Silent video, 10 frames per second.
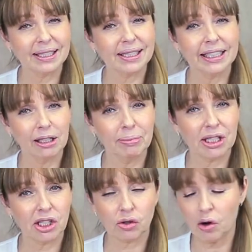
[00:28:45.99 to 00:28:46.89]
It's a little bit
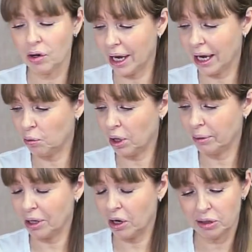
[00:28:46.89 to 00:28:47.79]
stronger, and what
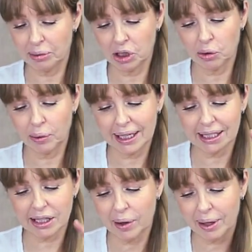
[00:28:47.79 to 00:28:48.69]
I'm going to be doing
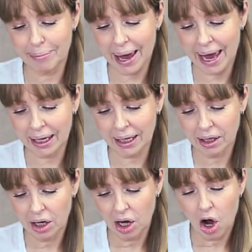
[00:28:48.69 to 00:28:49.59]
is going back
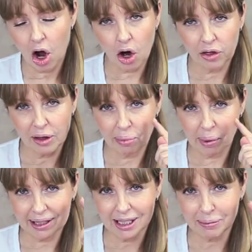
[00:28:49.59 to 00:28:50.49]
on the
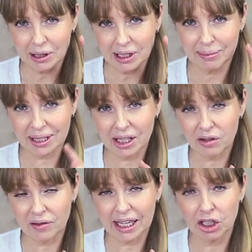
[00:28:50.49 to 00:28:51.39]
brown spots
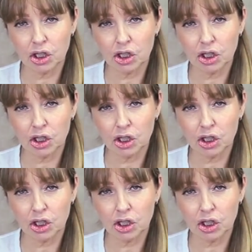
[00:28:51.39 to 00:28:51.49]
themselves and